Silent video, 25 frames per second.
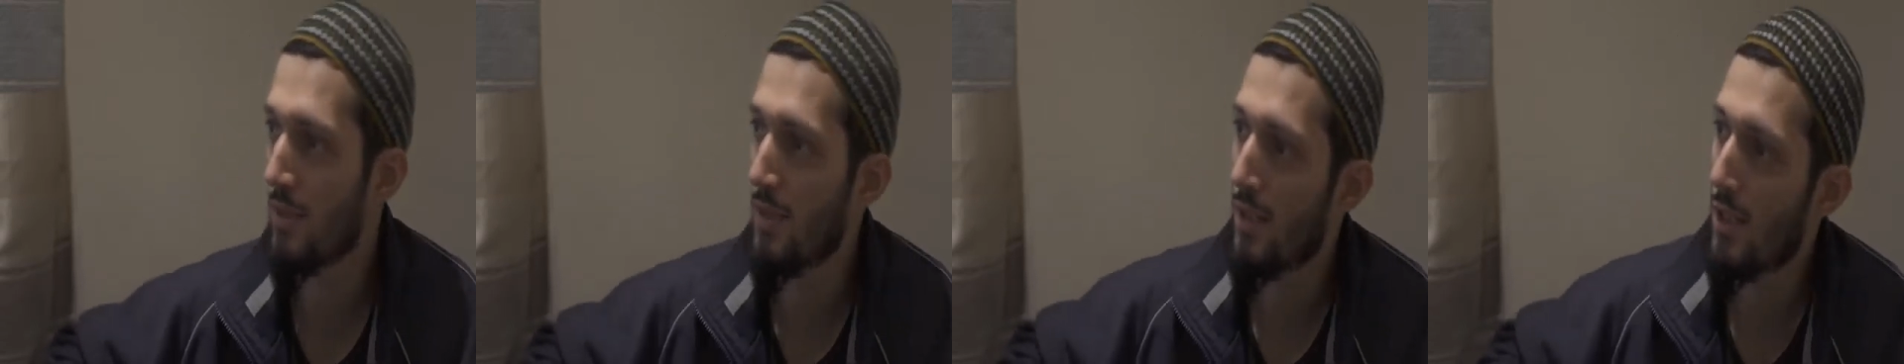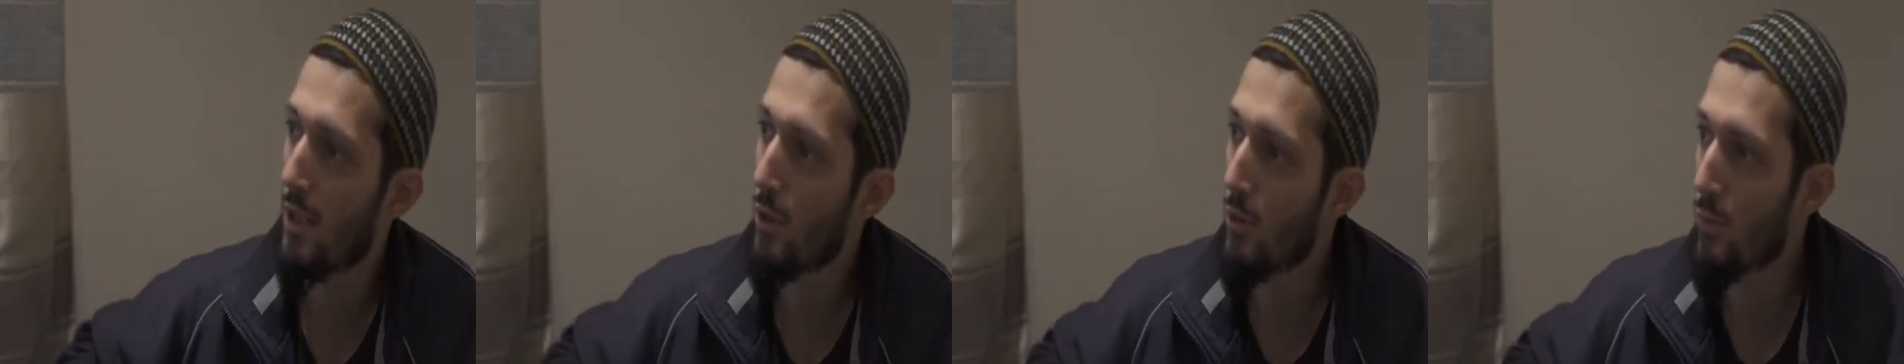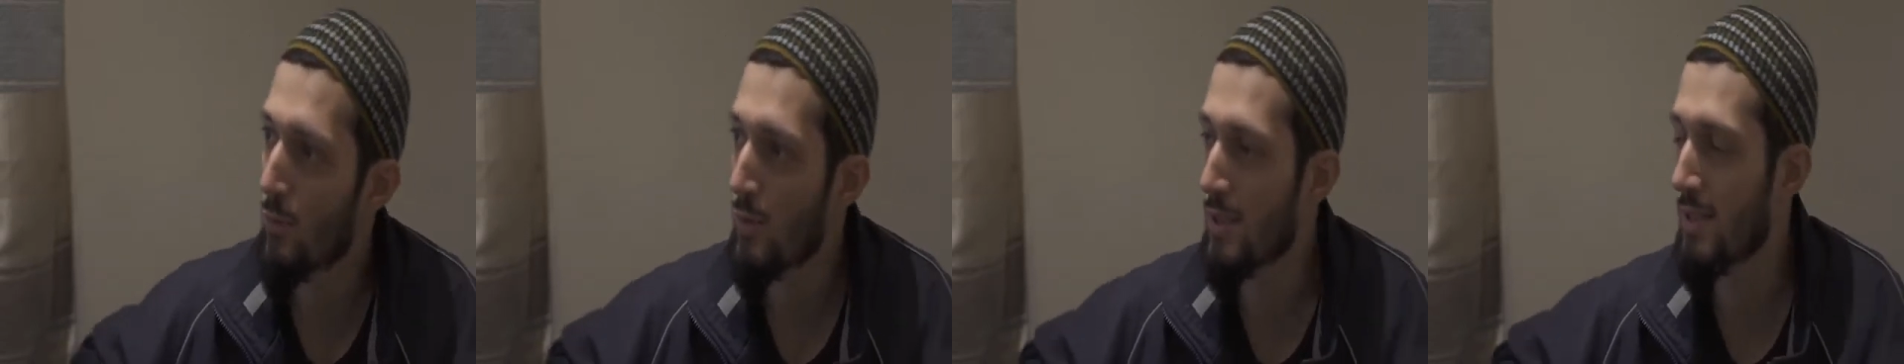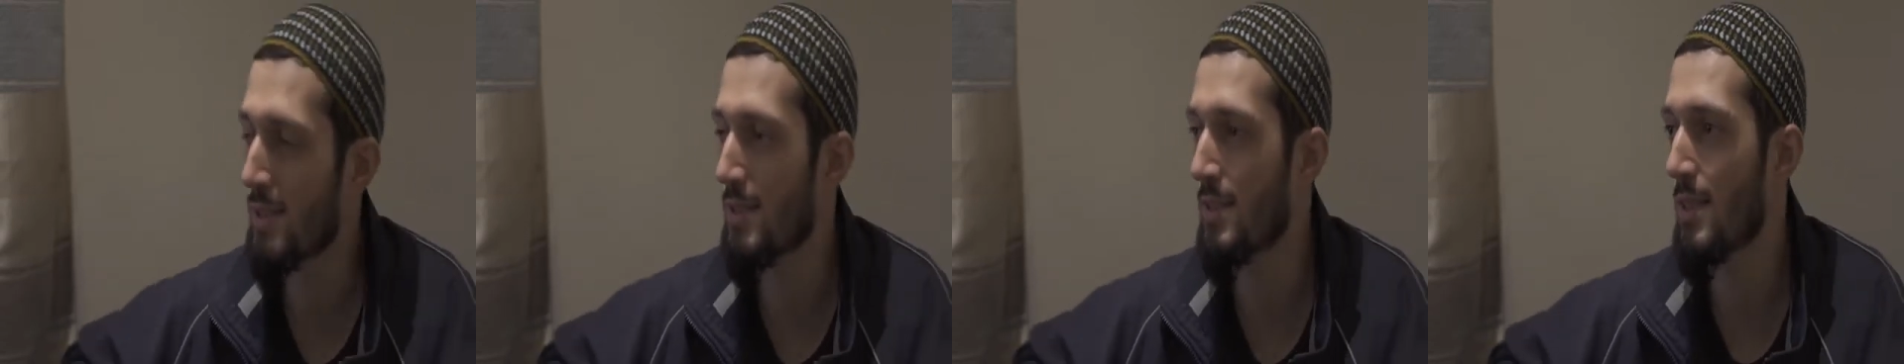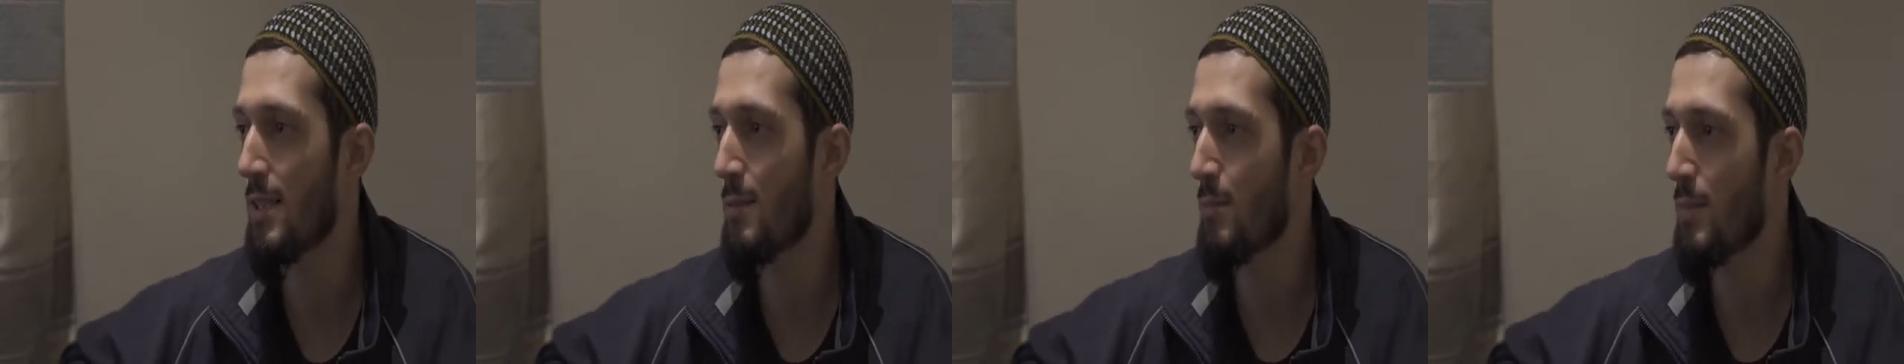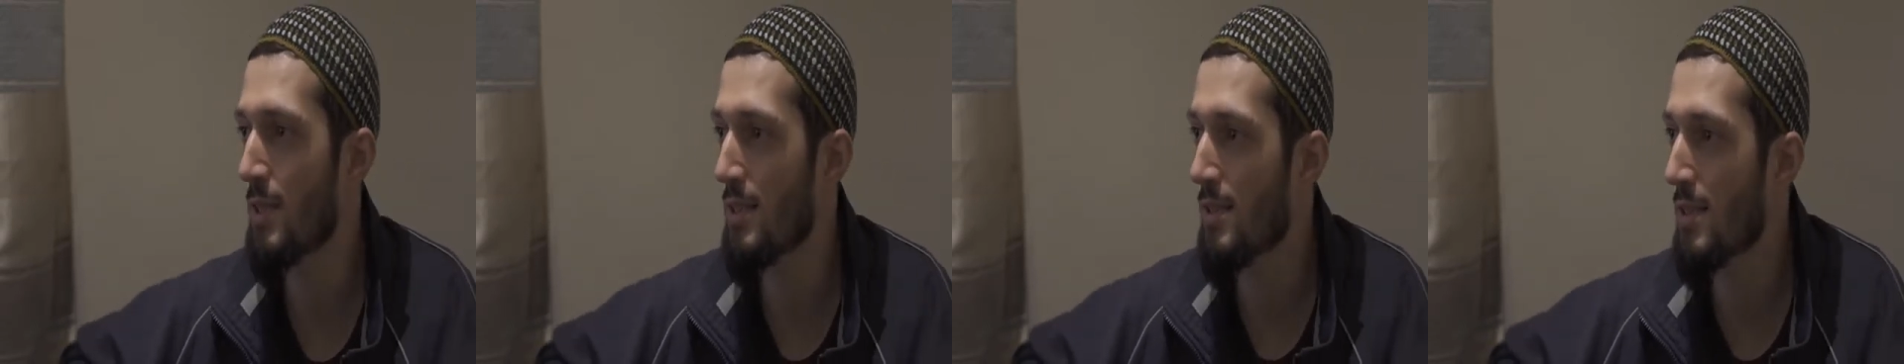I always
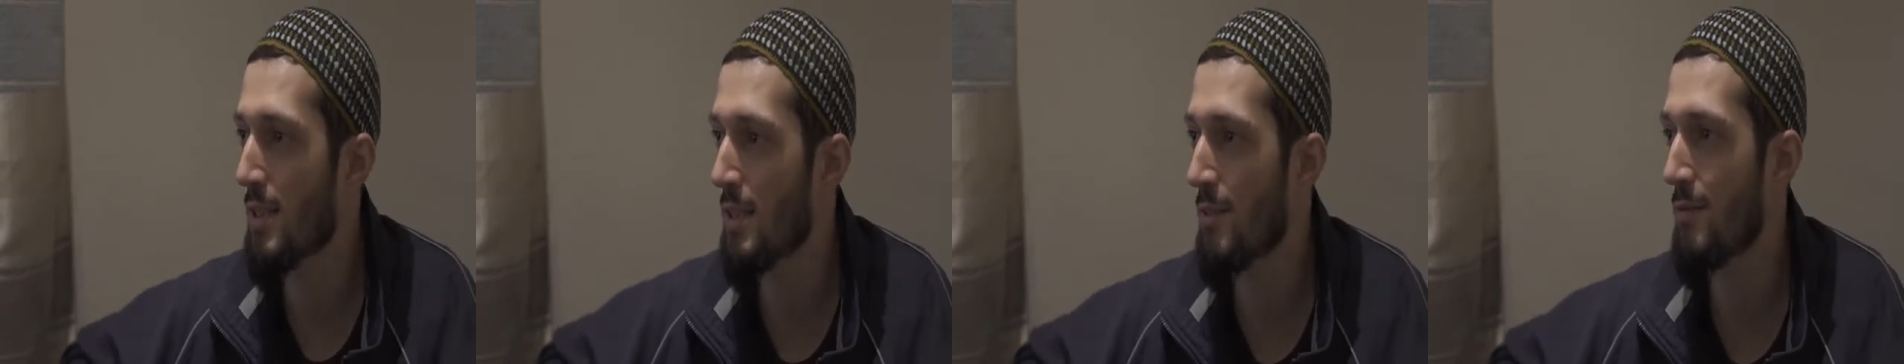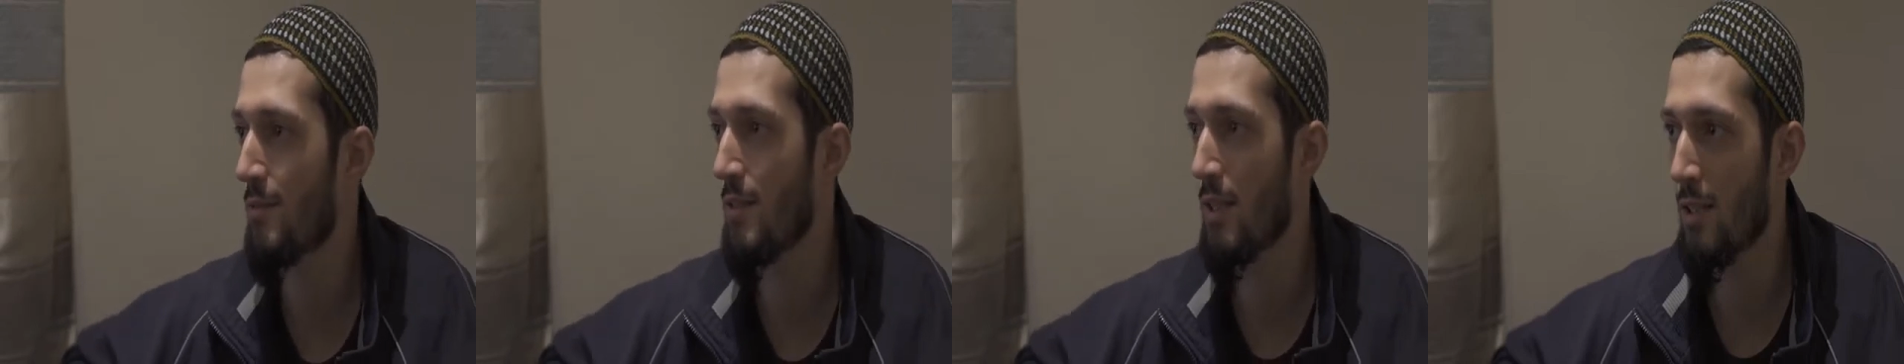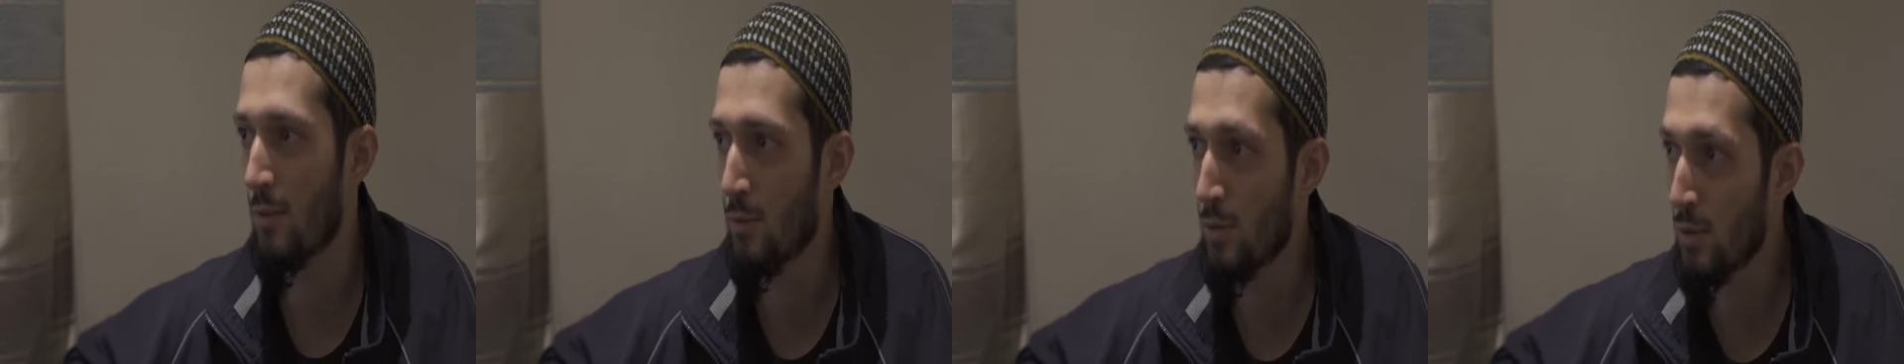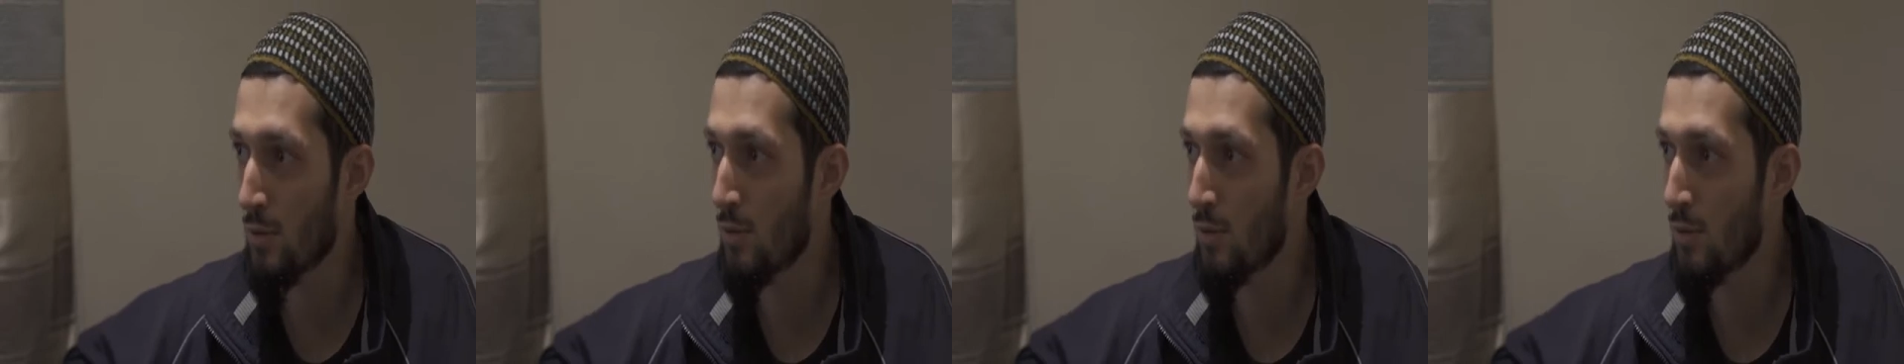tell myself I will